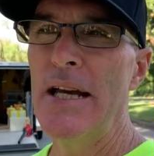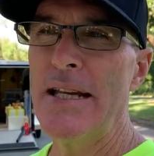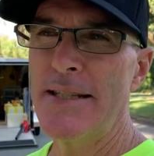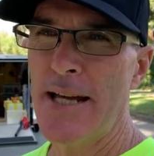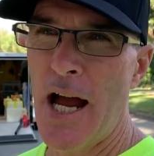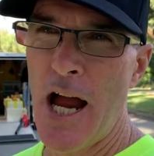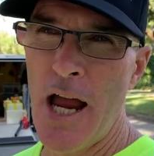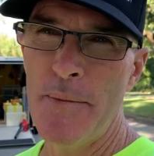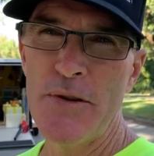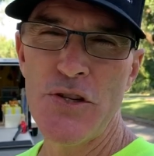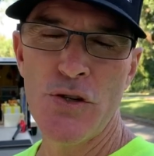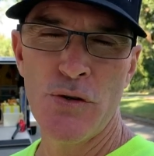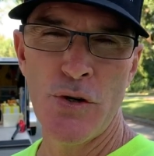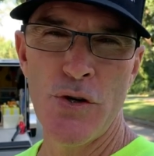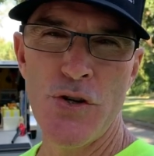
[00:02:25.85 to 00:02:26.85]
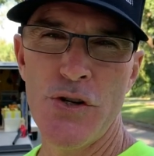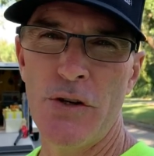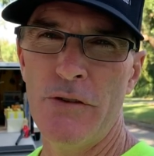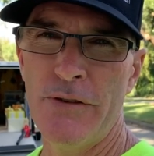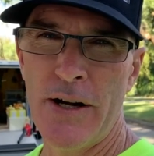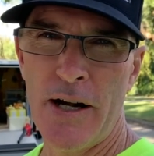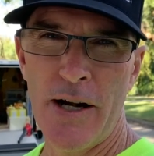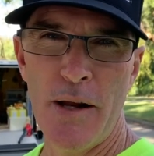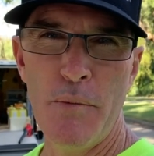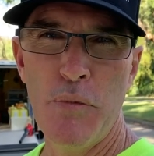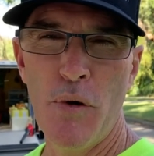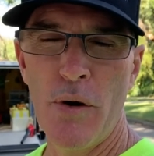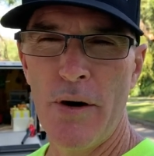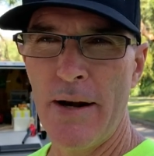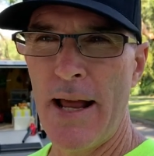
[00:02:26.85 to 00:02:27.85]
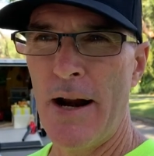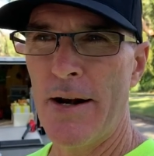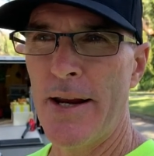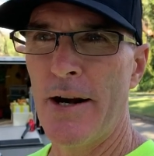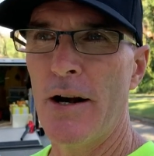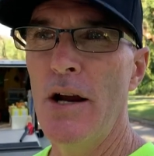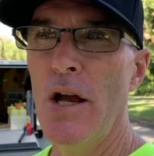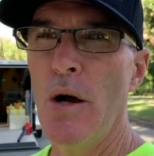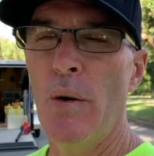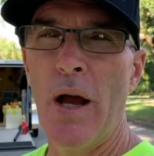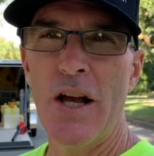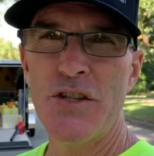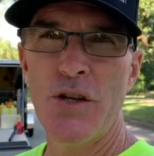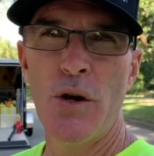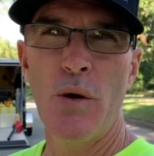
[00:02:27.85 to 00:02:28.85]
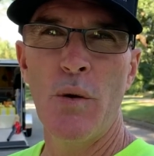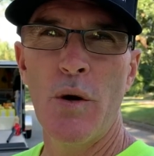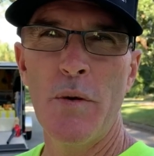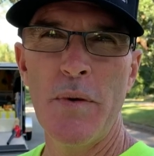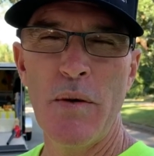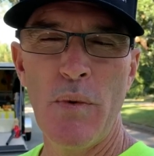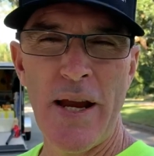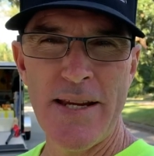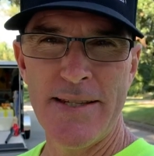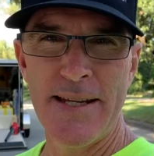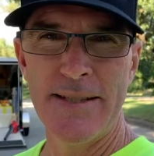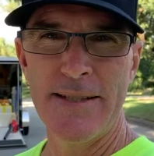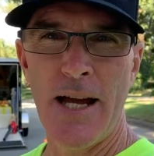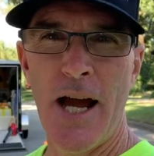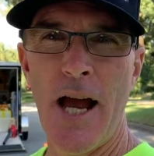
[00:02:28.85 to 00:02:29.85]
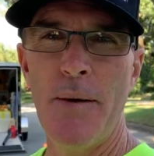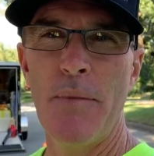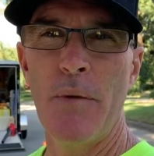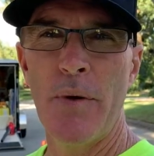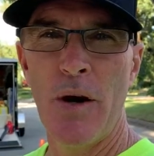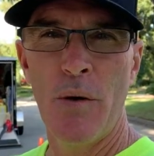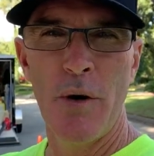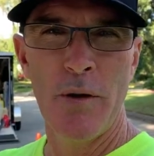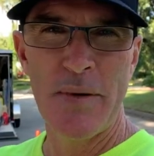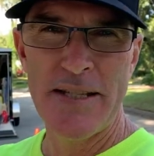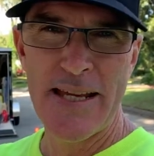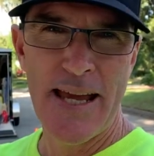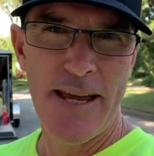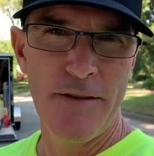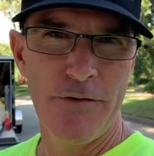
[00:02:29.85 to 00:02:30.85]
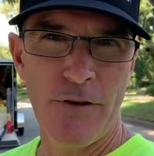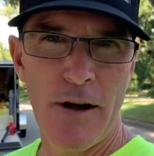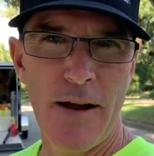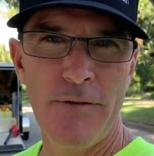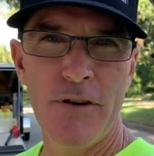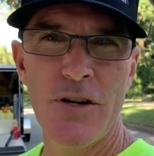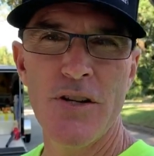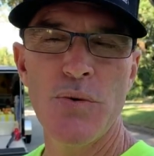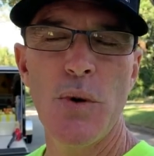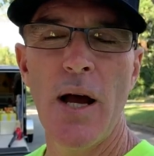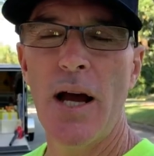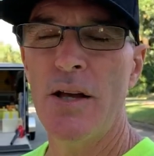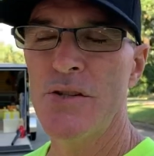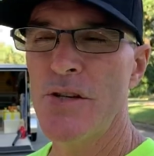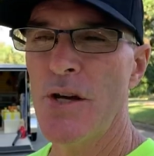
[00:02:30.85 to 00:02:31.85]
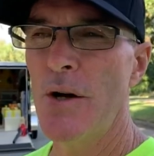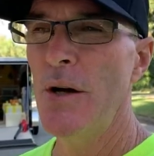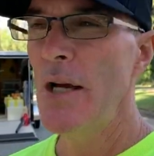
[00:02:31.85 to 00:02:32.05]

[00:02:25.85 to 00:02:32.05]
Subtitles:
time is crucial, very important out here. We also don't want to be wasting time, and we don't want to be taking forever as well. So